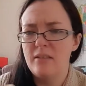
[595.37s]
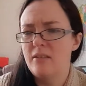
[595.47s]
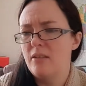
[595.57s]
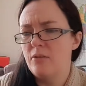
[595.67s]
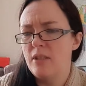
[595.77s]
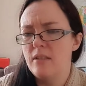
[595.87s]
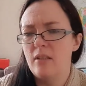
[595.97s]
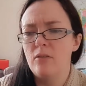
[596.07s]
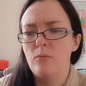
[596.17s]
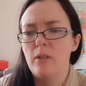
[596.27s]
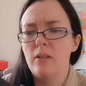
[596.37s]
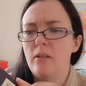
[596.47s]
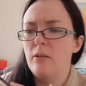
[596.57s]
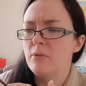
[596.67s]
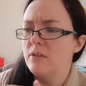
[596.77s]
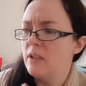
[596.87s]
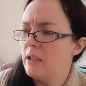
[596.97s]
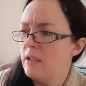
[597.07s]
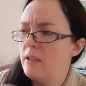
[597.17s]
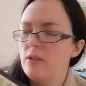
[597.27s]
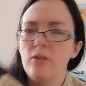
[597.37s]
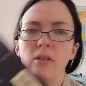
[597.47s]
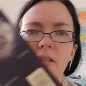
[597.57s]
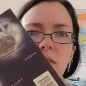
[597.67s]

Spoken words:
series as well. I was looking in here and it's